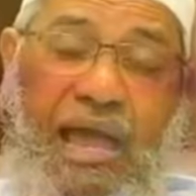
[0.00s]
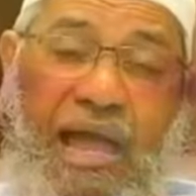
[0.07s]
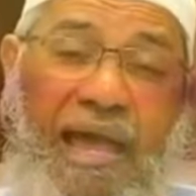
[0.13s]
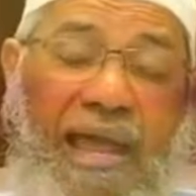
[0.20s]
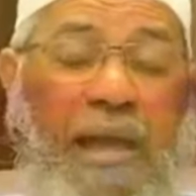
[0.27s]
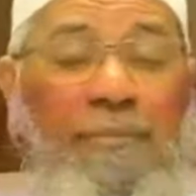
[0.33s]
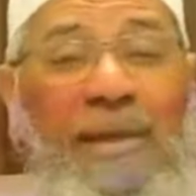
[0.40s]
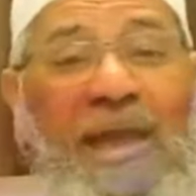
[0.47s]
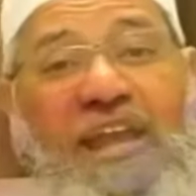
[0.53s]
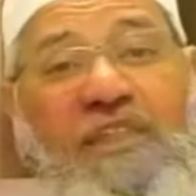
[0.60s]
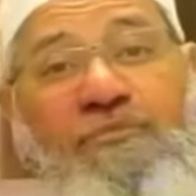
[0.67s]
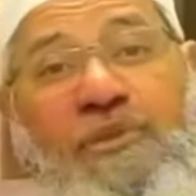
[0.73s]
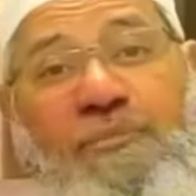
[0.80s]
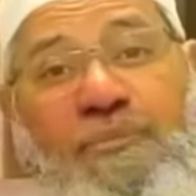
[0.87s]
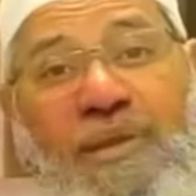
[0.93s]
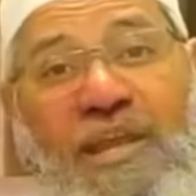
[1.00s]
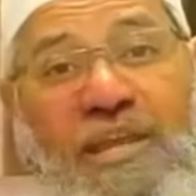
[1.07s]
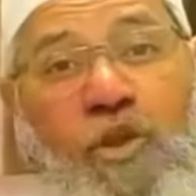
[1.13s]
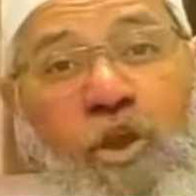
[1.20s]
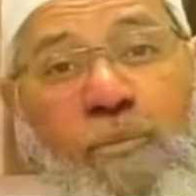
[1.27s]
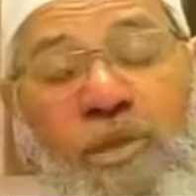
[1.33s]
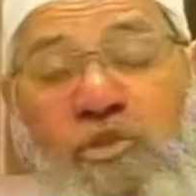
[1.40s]
haram ads being
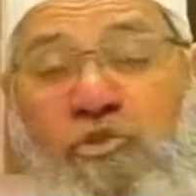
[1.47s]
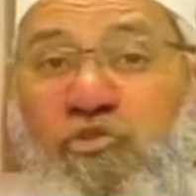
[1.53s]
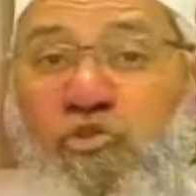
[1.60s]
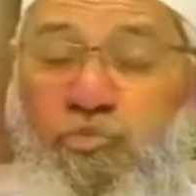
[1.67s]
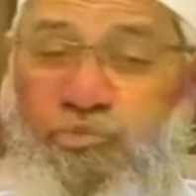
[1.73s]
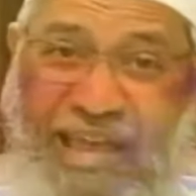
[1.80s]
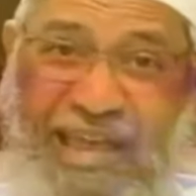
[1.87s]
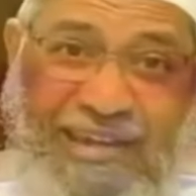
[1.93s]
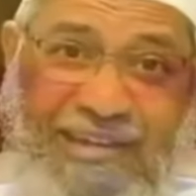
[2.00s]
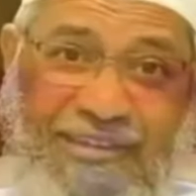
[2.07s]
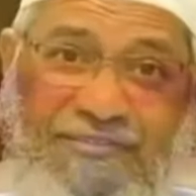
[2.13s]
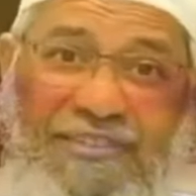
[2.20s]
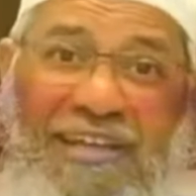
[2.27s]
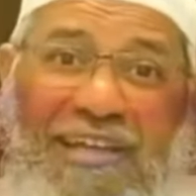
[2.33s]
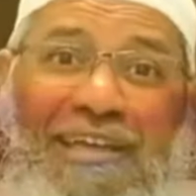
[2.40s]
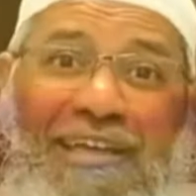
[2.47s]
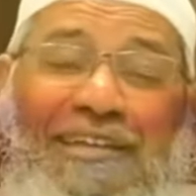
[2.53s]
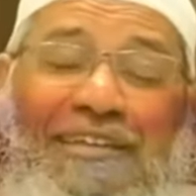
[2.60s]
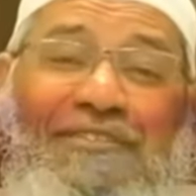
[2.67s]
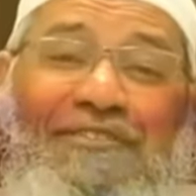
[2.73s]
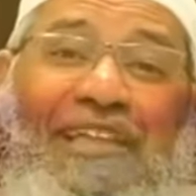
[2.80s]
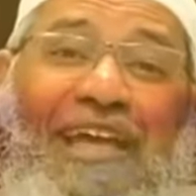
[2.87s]
played on my YouTube channel? Second
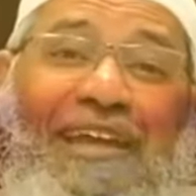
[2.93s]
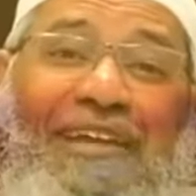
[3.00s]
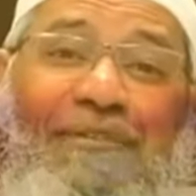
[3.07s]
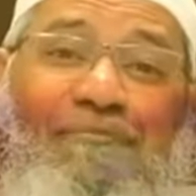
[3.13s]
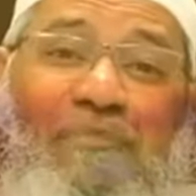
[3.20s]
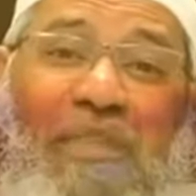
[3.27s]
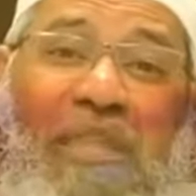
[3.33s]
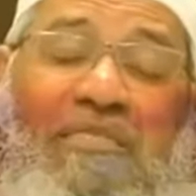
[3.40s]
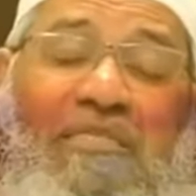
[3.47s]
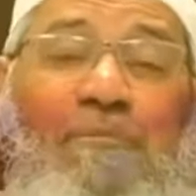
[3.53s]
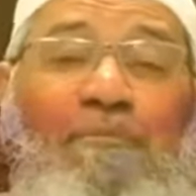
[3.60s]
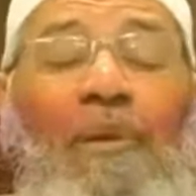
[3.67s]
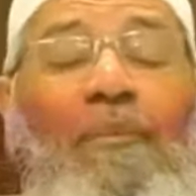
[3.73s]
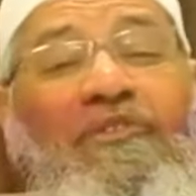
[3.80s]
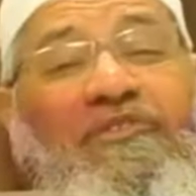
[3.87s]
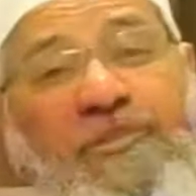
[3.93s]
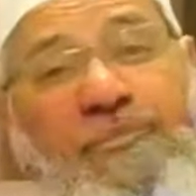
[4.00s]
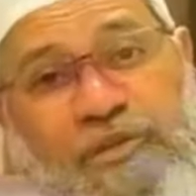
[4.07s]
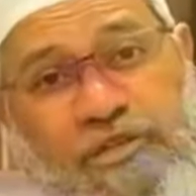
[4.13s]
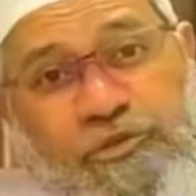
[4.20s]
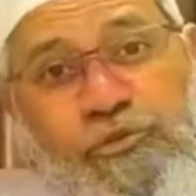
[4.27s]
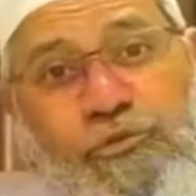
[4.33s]
is that, is it
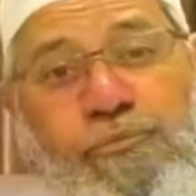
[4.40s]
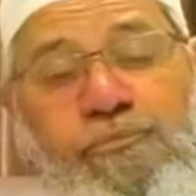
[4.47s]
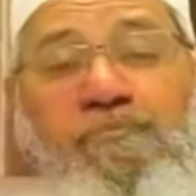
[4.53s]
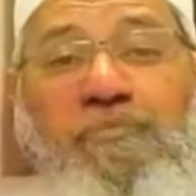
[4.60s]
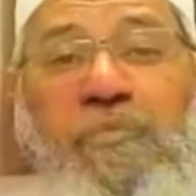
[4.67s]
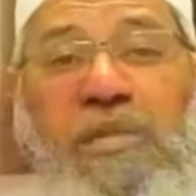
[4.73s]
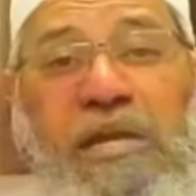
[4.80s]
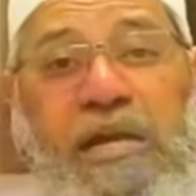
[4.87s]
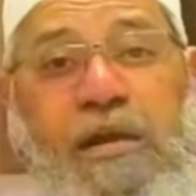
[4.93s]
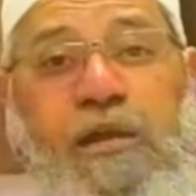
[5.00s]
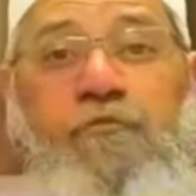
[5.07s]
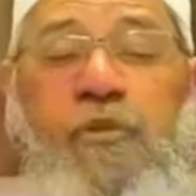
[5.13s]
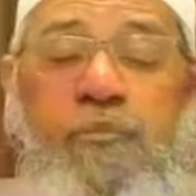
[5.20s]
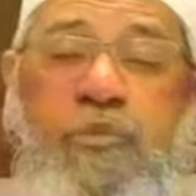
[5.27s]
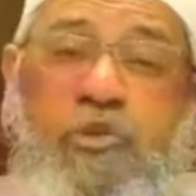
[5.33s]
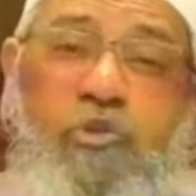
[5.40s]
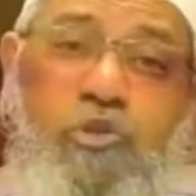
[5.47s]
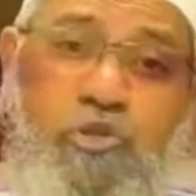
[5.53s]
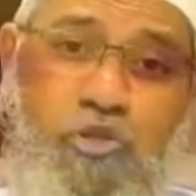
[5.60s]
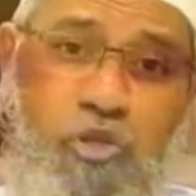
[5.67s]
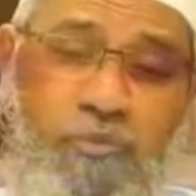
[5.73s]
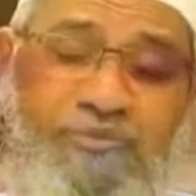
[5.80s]
permissible to earn from the
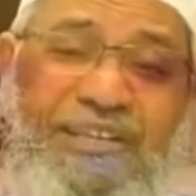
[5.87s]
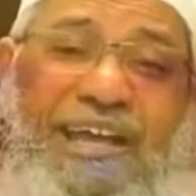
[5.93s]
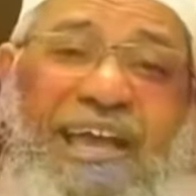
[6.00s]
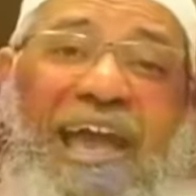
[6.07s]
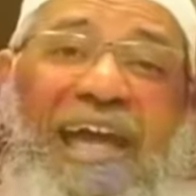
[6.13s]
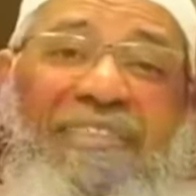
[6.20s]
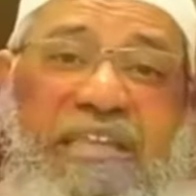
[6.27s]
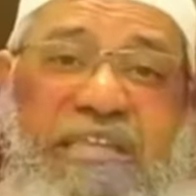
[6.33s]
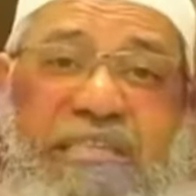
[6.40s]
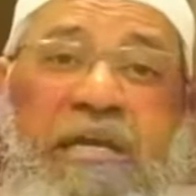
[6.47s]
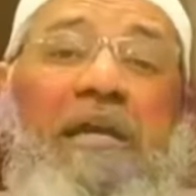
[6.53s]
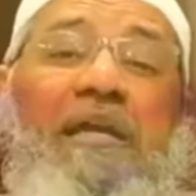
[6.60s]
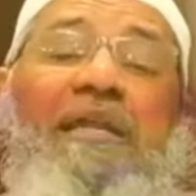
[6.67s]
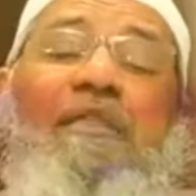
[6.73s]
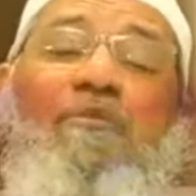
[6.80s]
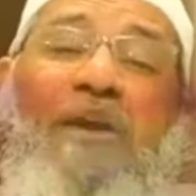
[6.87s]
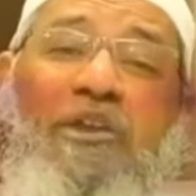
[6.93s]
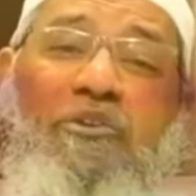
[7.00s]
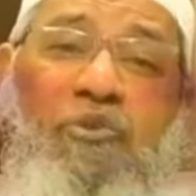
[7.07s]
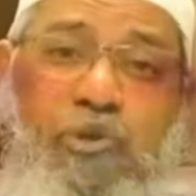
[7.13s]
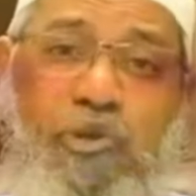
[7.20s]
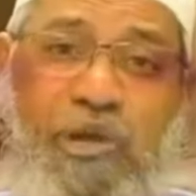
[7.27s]
YouTubes? And the third is, why
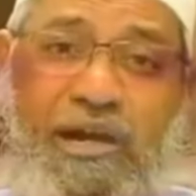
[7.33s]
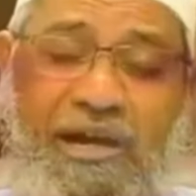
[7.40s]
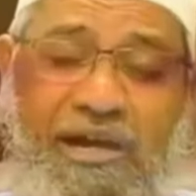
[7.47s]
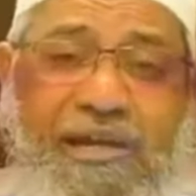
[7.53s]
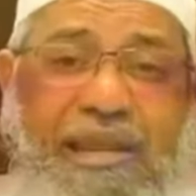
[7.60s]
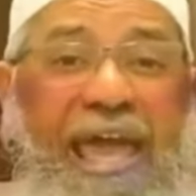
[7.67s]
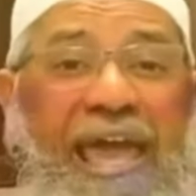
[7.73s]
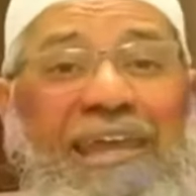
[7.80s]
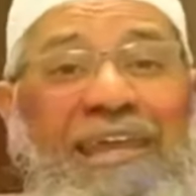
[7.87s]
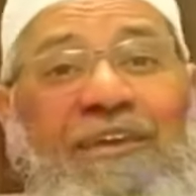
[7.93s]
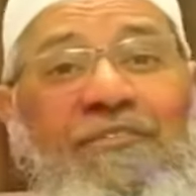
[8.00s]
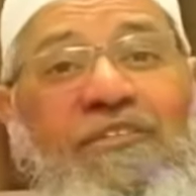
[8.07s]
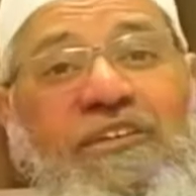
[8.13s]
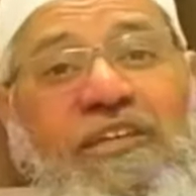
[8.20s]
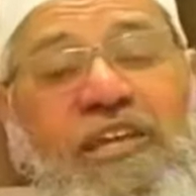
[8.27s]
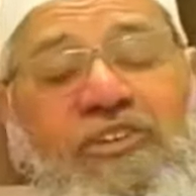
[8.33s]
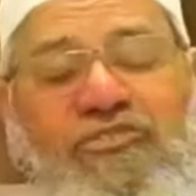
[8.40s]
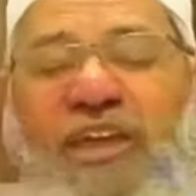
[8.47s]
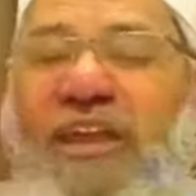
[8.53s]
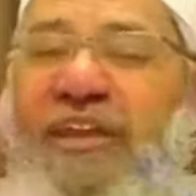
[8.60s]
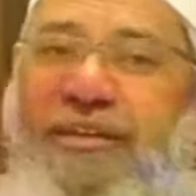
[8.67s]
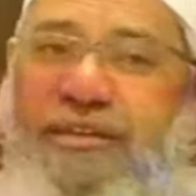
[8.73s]
don't you earn and give it in
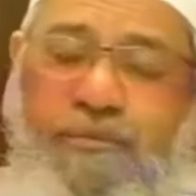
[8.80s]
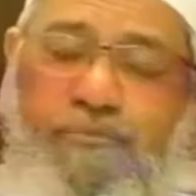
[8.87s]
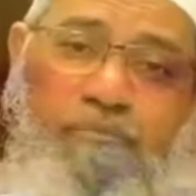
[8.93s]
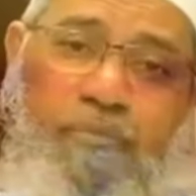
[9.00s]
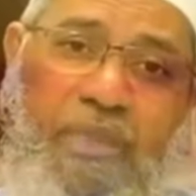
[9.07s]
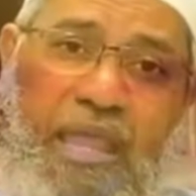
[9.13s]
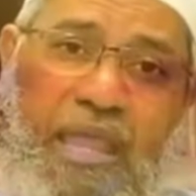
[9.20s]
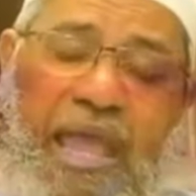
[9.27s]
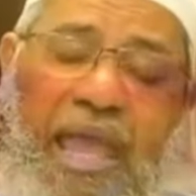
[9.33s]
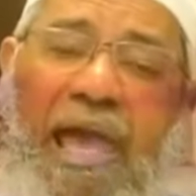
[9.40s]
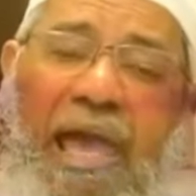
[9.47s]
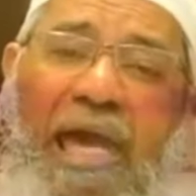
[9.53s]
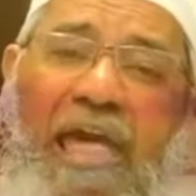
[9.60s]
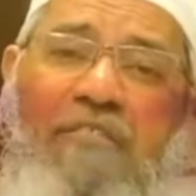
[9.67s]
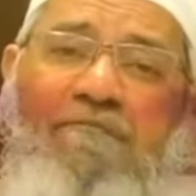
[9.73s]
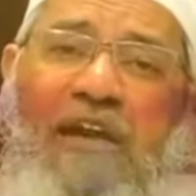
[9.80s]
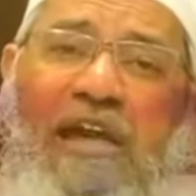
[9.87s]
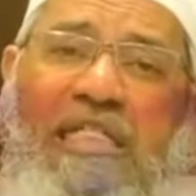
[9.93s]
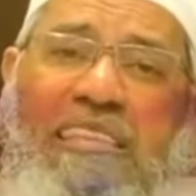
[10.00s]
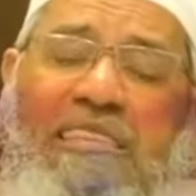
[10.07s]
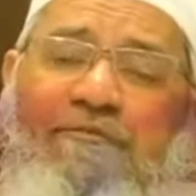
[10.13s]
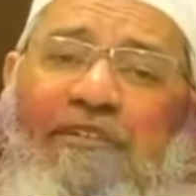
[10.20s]
charity? As far
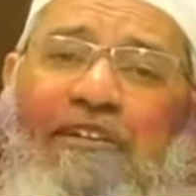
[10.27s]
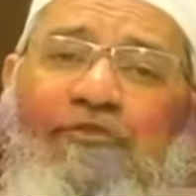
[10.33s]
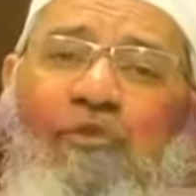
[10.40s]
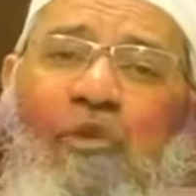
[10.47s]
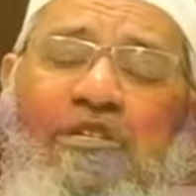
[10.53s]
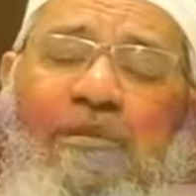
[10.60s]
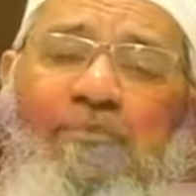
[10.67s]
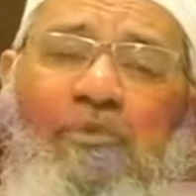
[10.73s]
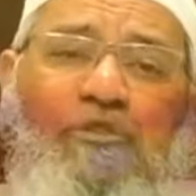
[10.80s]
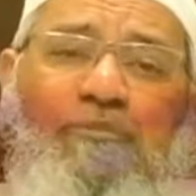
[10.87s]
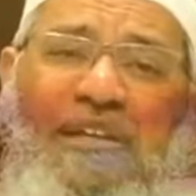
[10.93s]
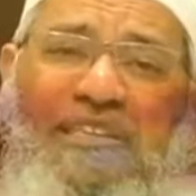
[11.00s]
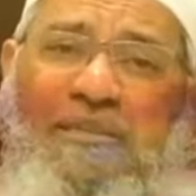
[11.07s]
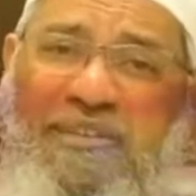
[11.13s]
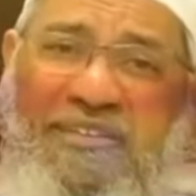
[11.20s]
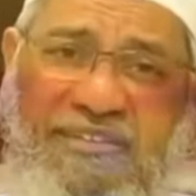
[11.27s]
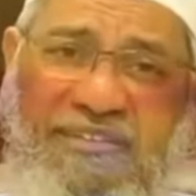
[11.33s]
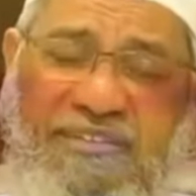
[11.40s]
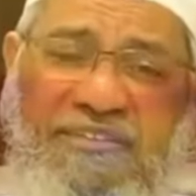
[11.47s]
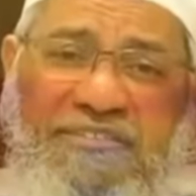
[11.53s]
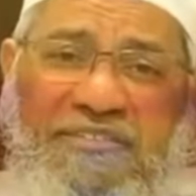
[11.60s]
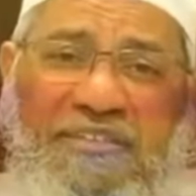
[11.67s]
as the first question posed by the
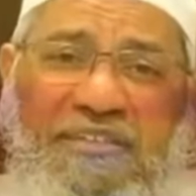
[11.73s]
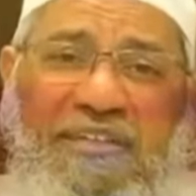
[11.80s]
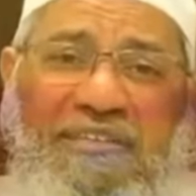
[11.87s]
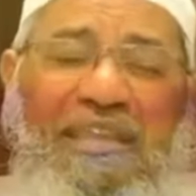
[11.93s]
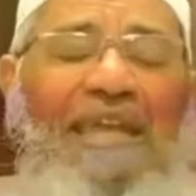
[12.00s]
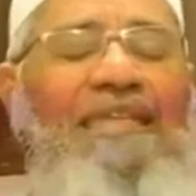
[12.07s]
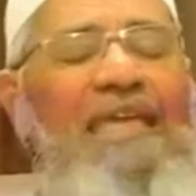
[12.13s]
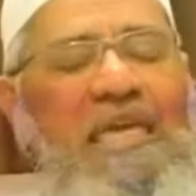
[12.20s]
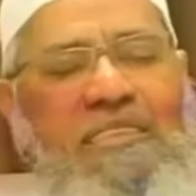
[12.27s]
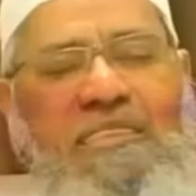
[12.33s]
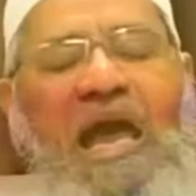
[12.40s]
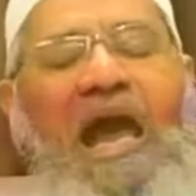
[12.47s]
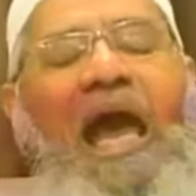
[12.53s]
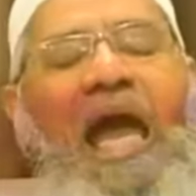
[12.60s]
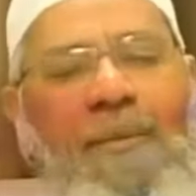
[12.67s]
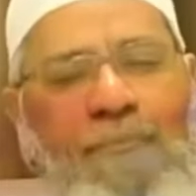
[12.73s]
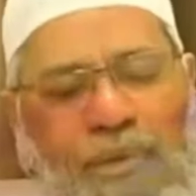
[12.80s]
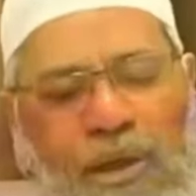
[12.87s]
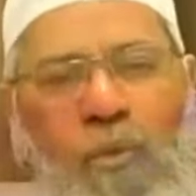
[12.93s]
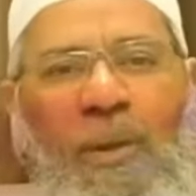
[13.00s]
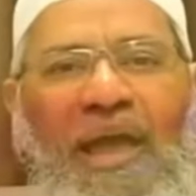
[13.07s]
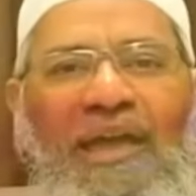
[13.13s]
brother is, that yes, I am
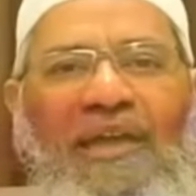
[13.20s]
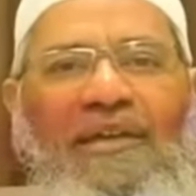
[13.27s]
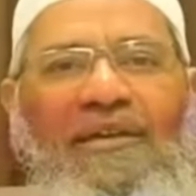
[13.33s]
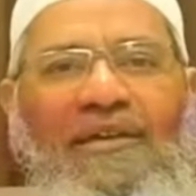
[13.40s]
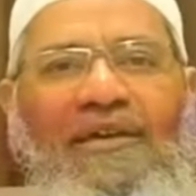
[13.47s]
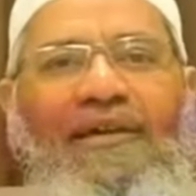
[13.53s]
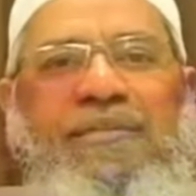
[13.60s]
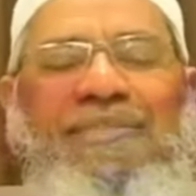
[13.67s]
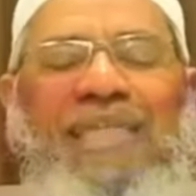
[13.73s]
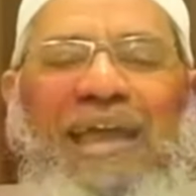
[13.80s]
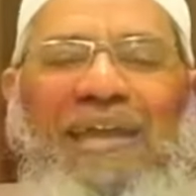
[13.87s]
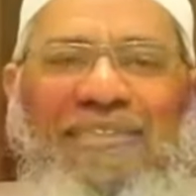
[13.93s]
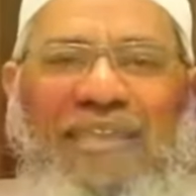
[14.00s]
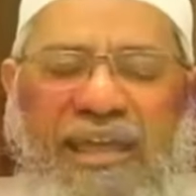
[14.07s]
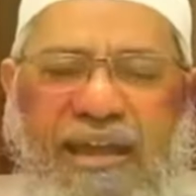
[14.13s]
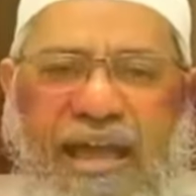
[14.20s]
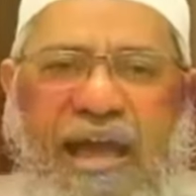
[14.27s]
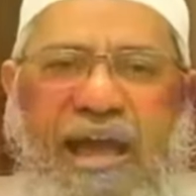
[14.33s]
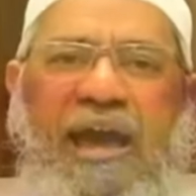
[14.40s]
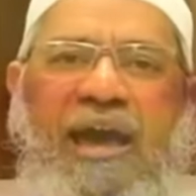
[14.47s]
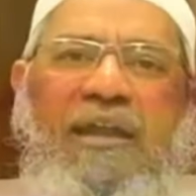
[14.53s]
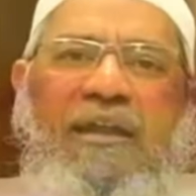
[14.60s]
aware that there
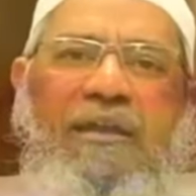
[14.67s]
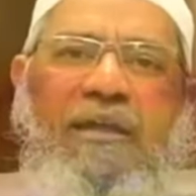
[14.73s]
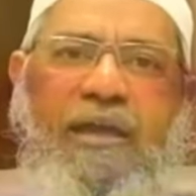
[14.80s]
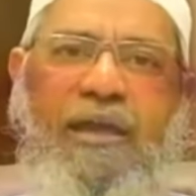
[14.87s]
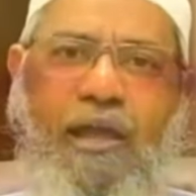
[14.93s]
are